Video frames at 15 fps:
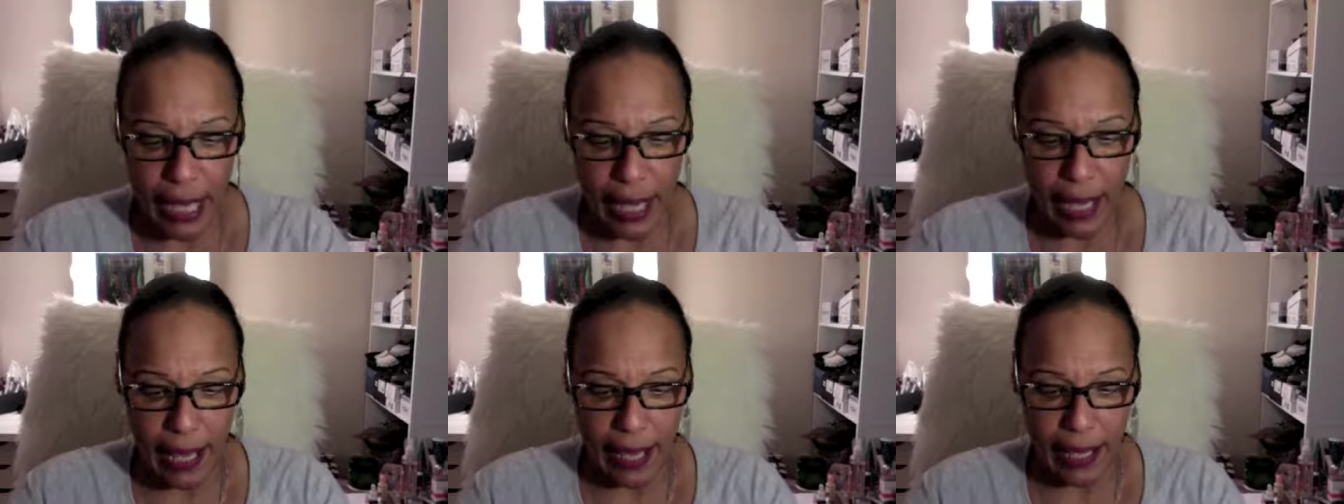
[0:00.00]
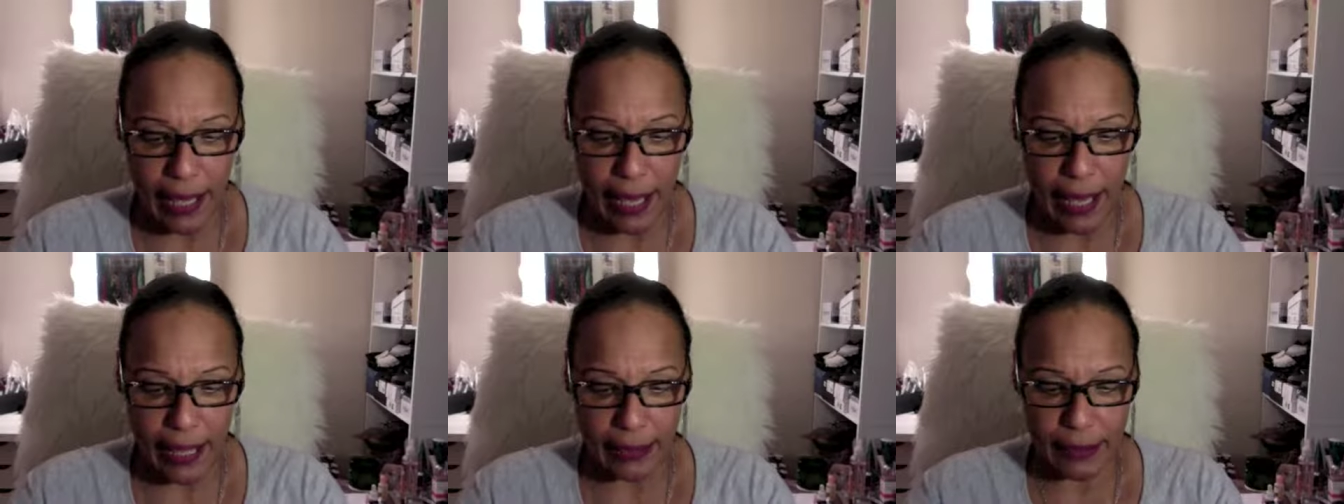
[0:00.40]
I
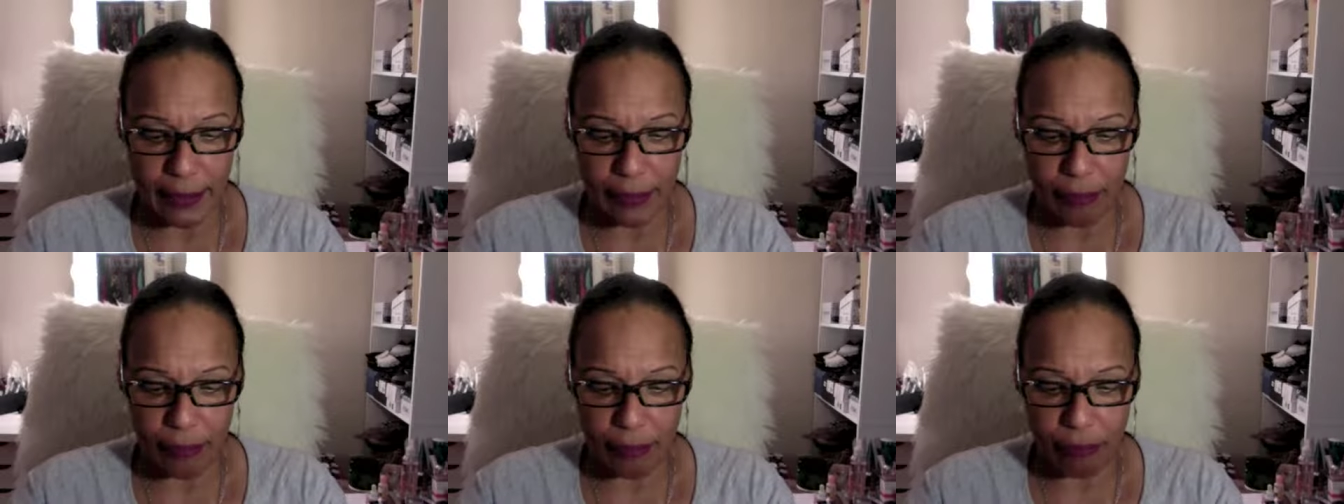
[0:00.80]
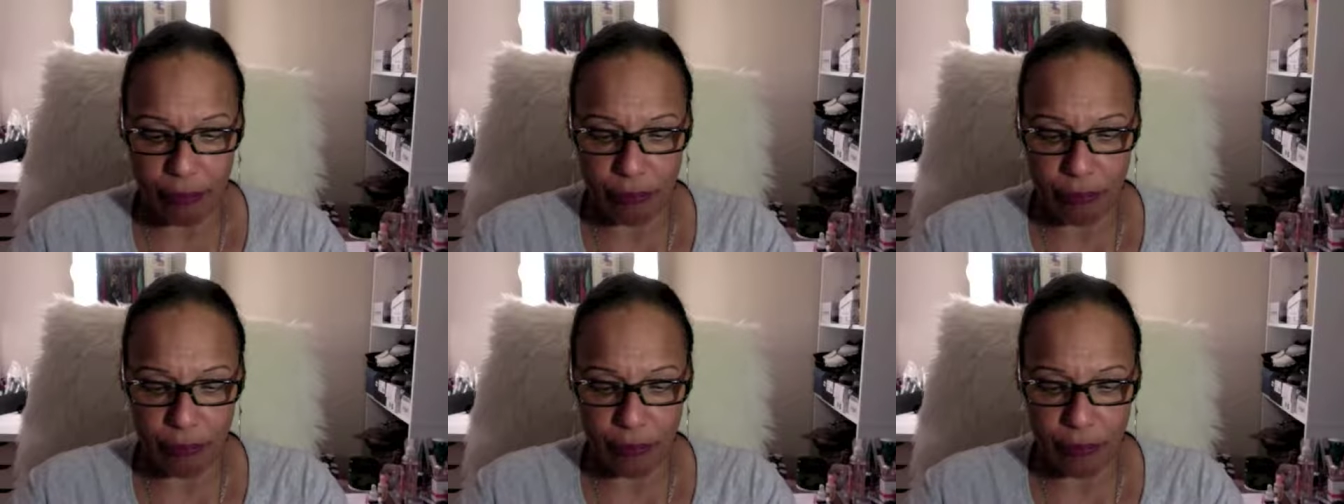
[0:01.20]
got
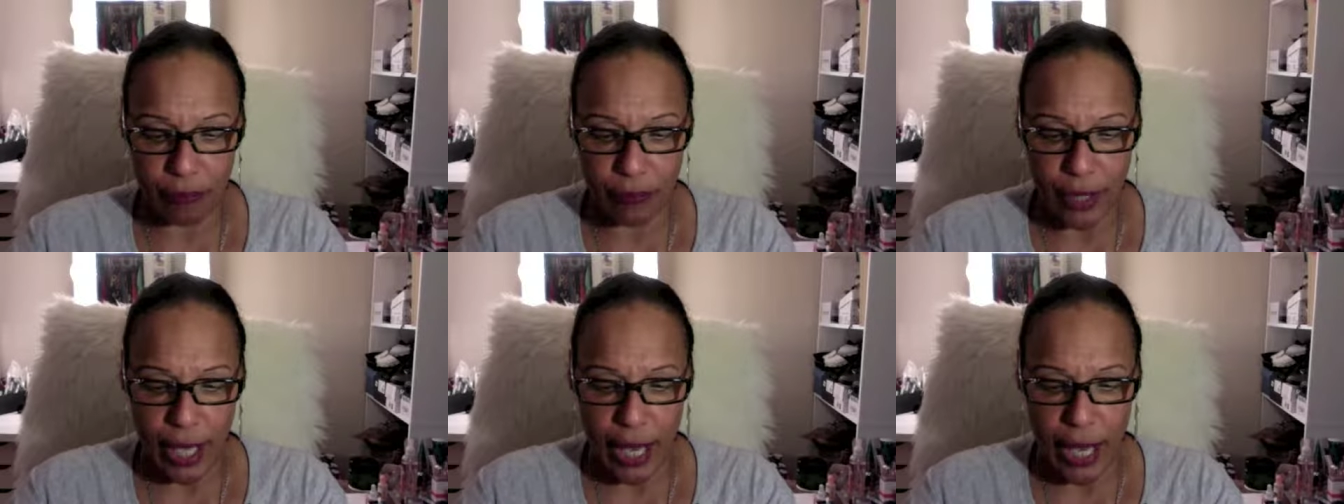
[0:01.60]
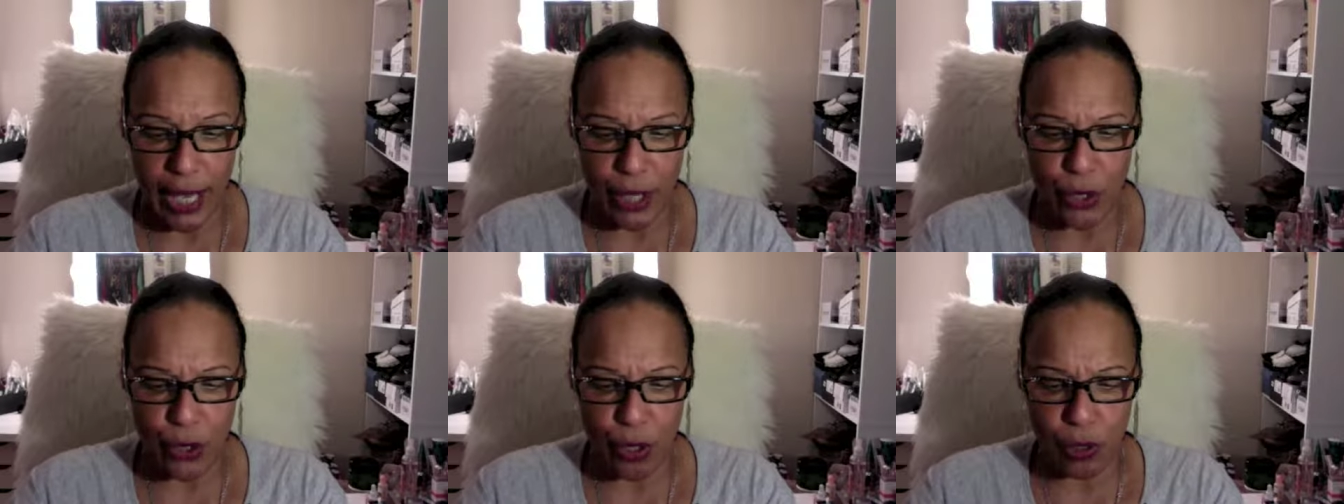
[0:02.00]
the
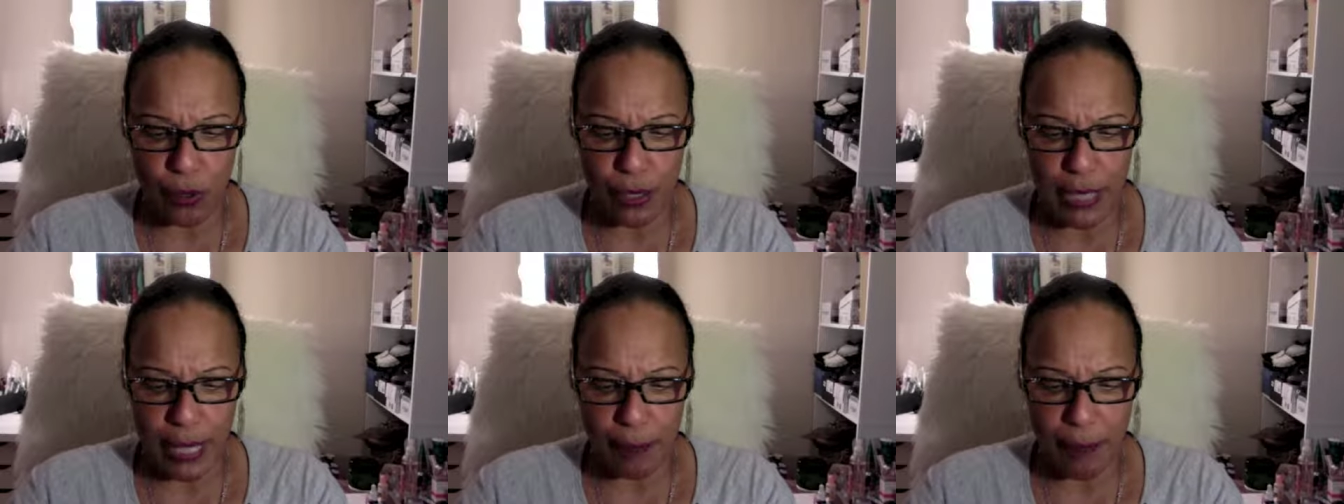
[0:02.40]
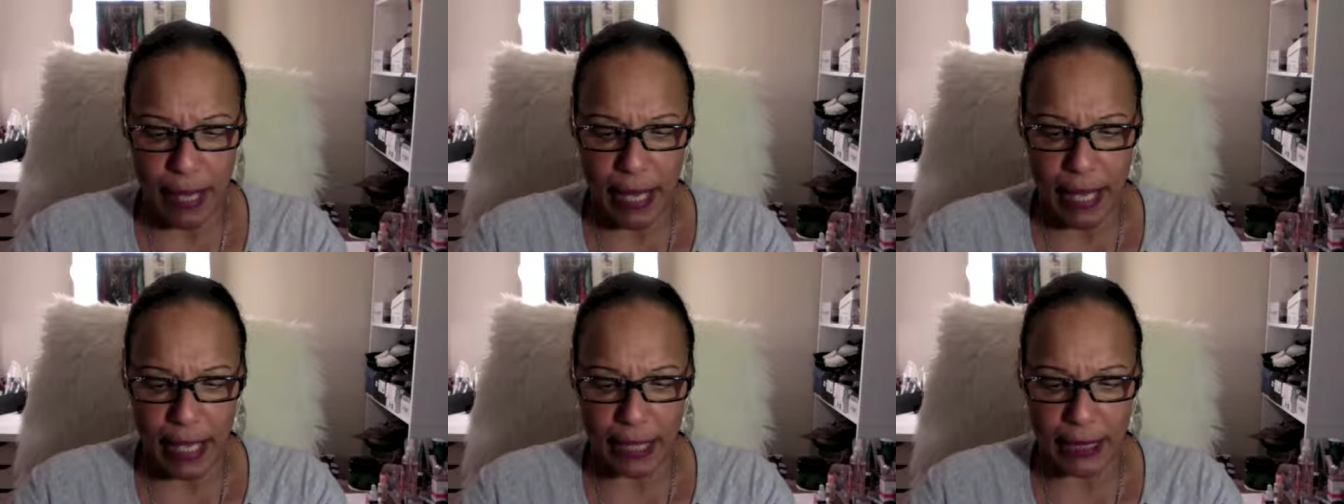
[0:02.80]
Hydro
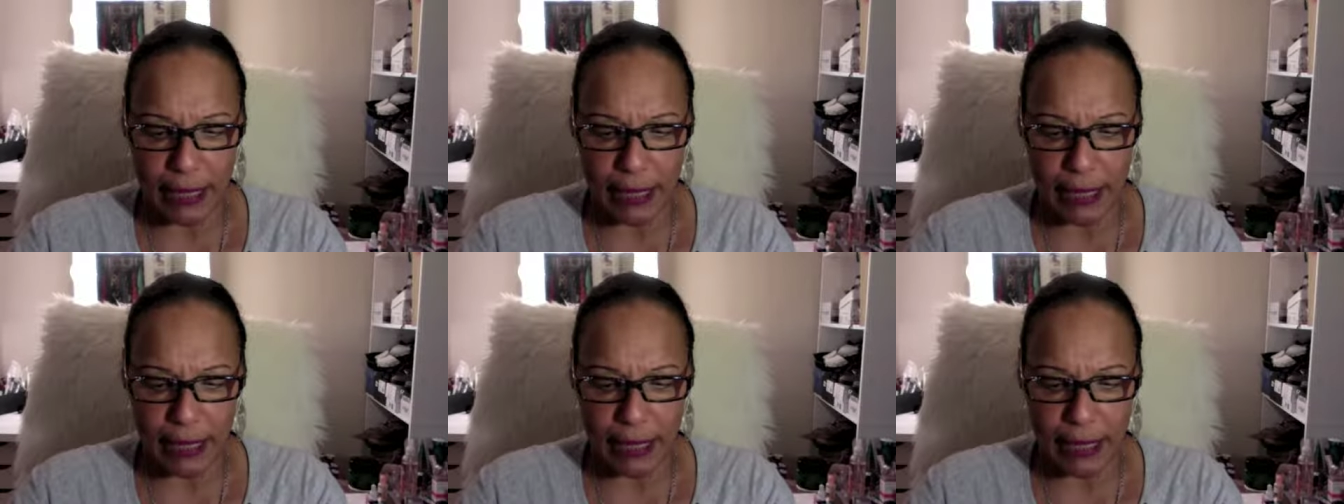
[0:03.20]
Dyma